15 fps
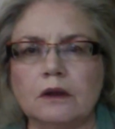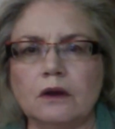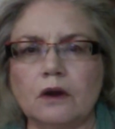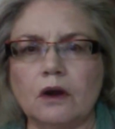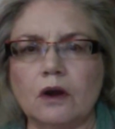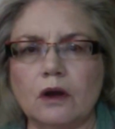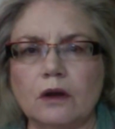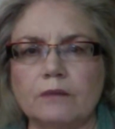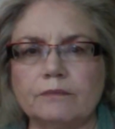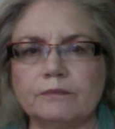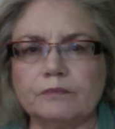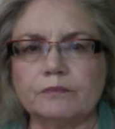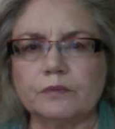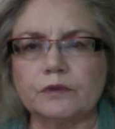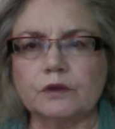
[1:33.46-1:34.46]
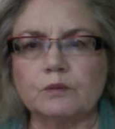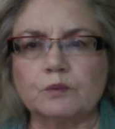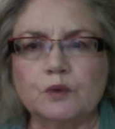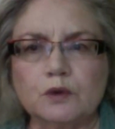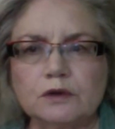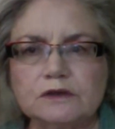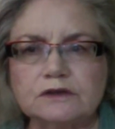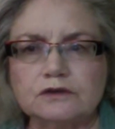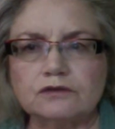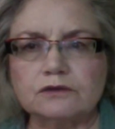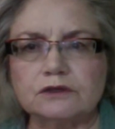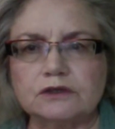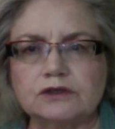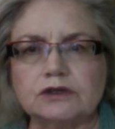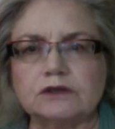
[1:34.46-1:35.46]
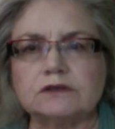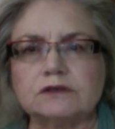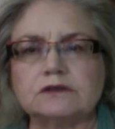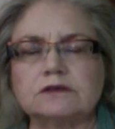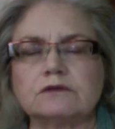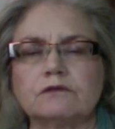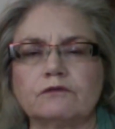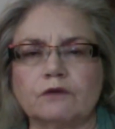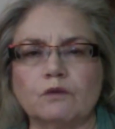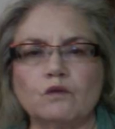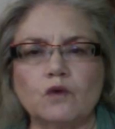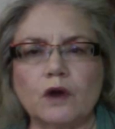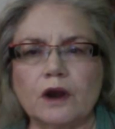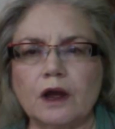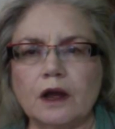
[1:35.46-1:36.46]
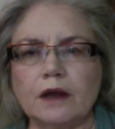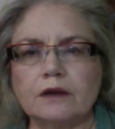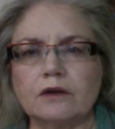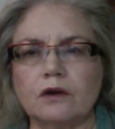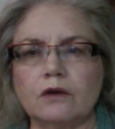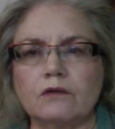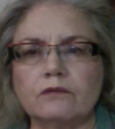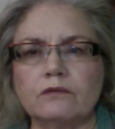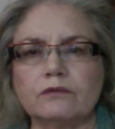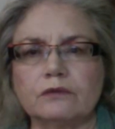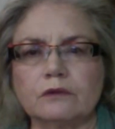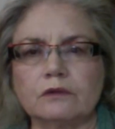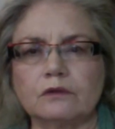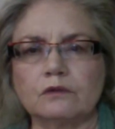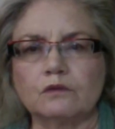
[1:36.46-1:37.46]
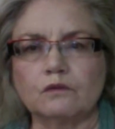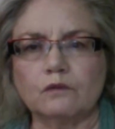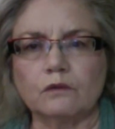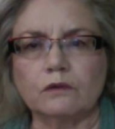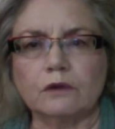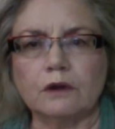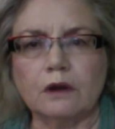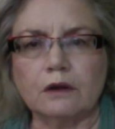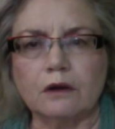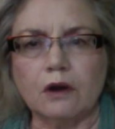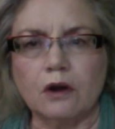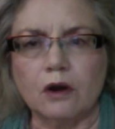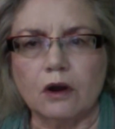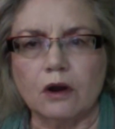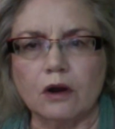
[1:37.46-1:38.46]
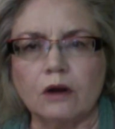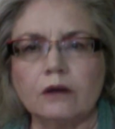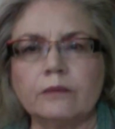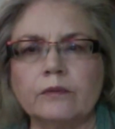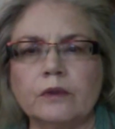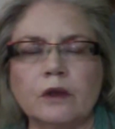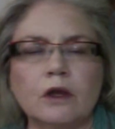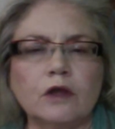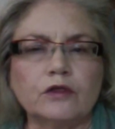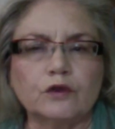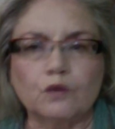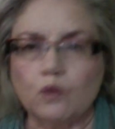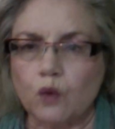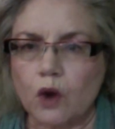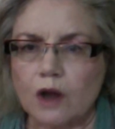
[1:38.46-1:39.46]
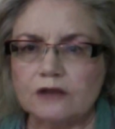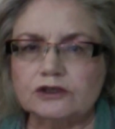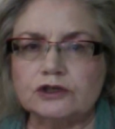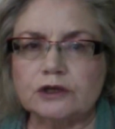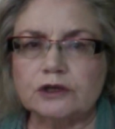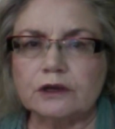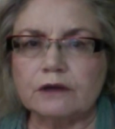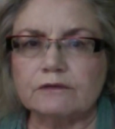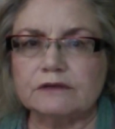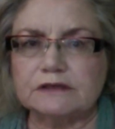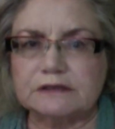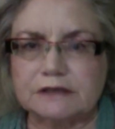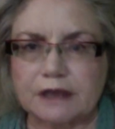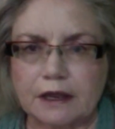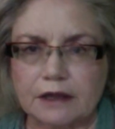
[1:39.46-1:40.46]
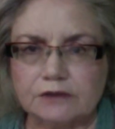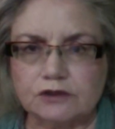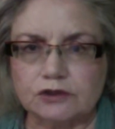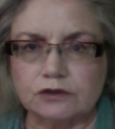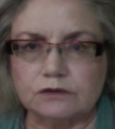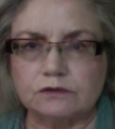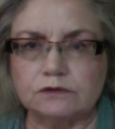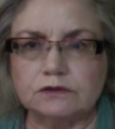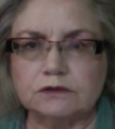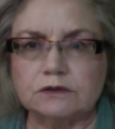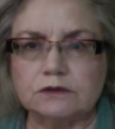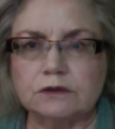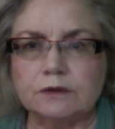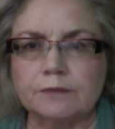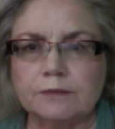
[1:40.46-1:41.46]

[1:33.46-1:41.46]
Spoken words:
The Buddhist traditions, from what I know, are the washing of the statues.